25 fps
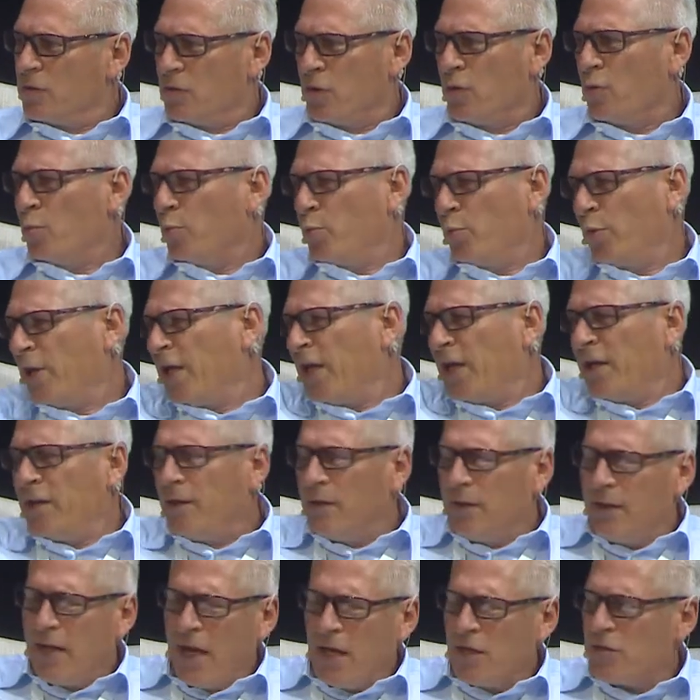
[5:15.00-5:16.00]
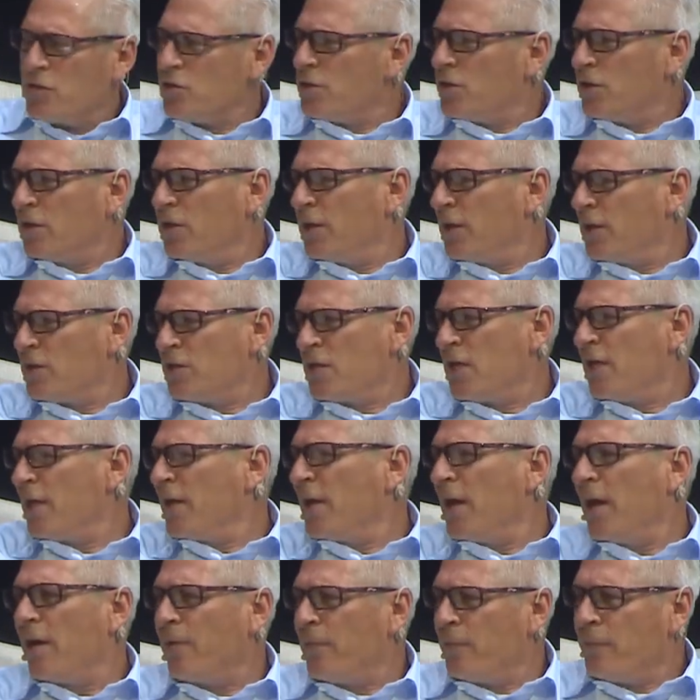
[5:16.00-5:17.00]
So we can launch, let's
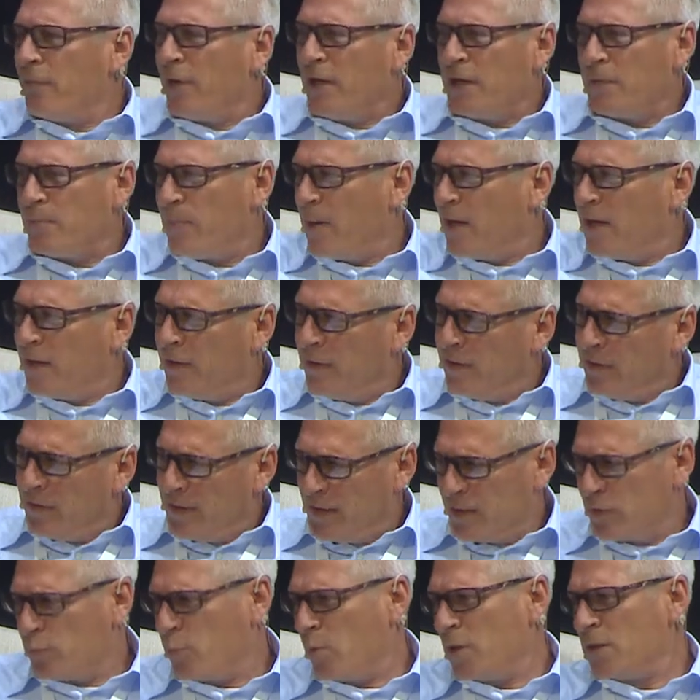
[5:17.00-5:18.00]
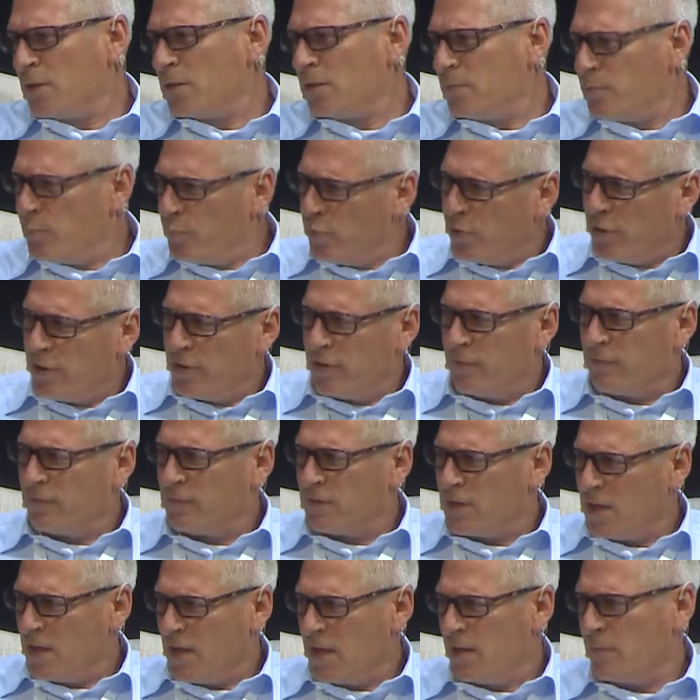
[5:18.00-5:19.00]
say, a red banner at one point of
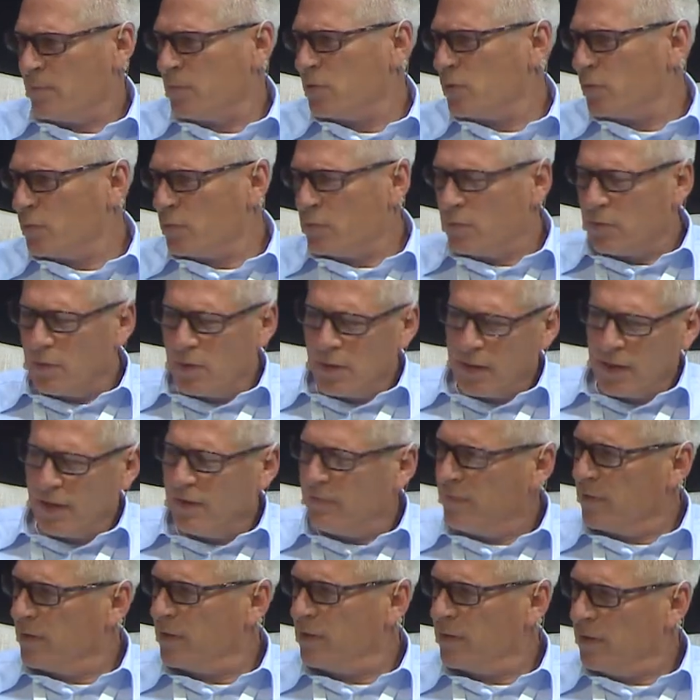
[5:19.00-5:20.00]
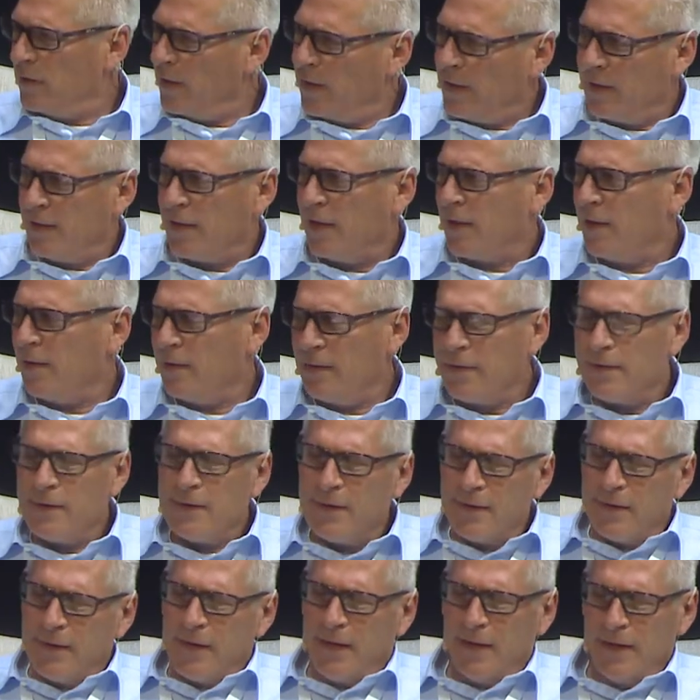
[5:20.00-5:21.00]
time to a given area,
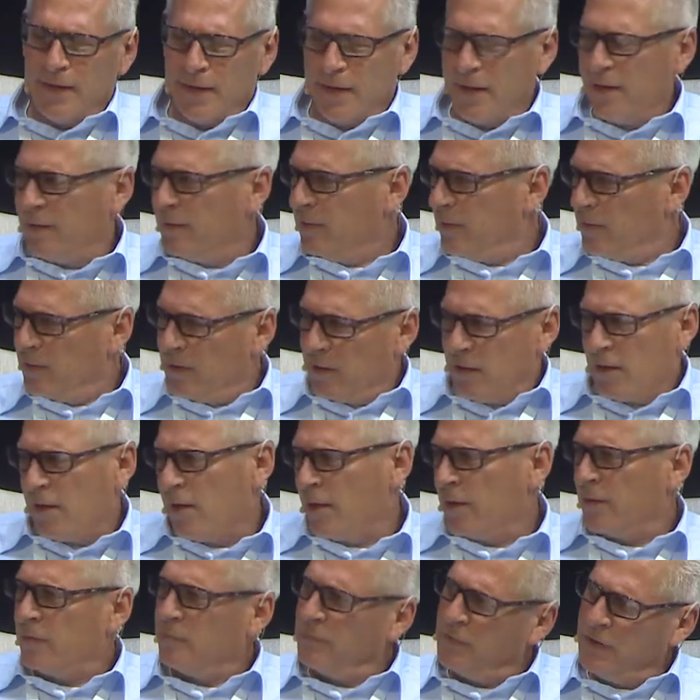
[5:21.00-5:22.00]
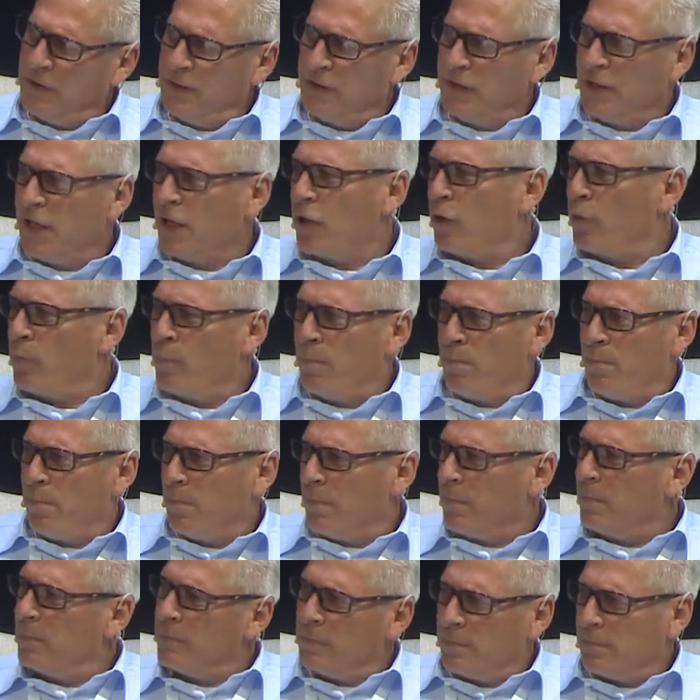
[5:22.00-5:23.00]
and then a yellow
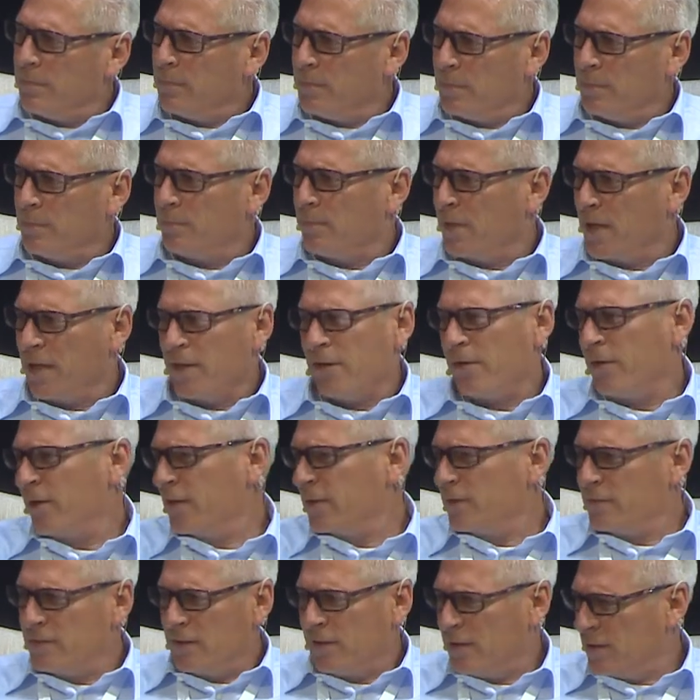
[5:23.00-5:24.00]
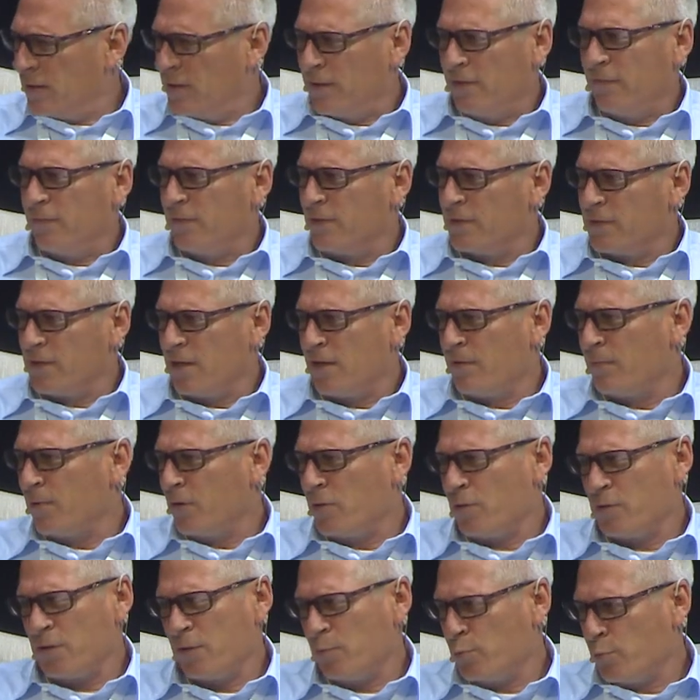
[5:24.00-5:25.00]
banner at a different time
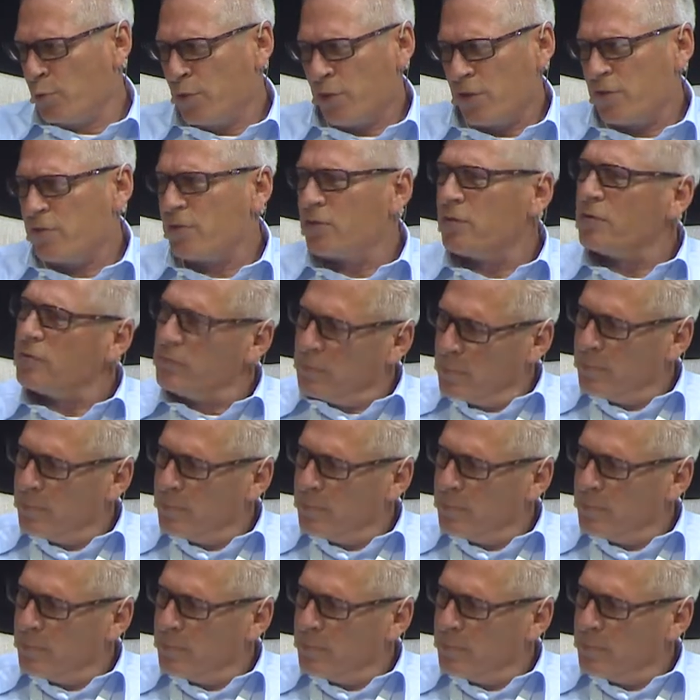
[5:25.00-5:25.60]
because it works.